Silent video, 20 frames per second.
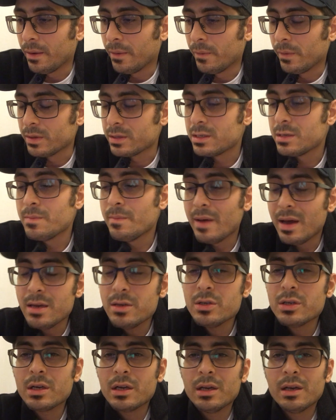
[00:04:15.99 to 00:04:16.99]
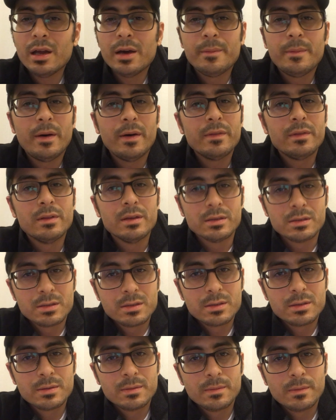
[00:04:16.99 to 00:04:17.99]
what's magical about
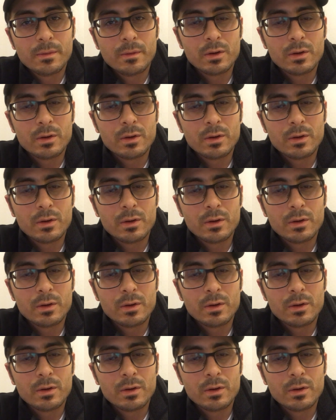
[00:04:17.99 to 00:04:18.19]
this